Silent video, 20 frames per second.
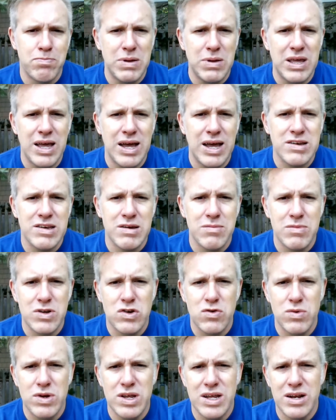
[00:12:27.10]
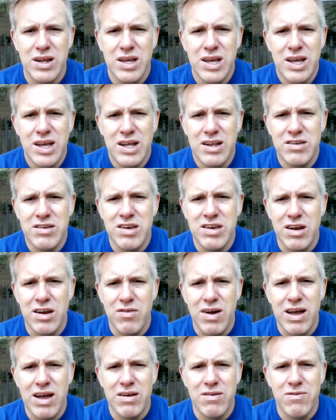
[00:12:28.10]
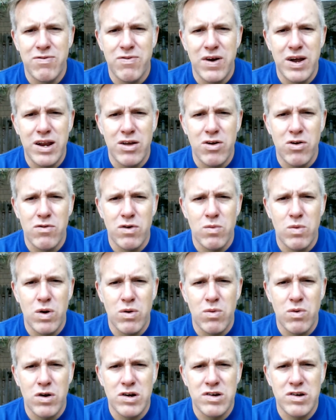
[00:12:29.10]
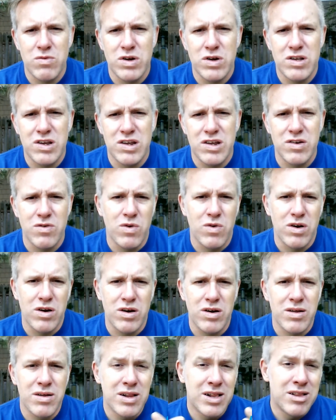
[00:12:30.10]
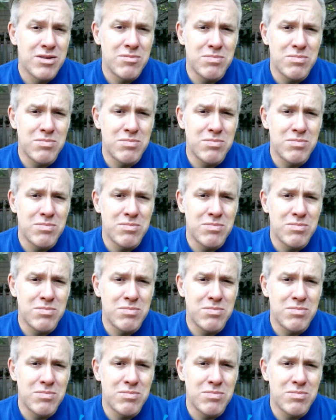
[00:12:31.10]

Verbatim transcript: B S in between and sitting around and fighting over what works and what doesn't work.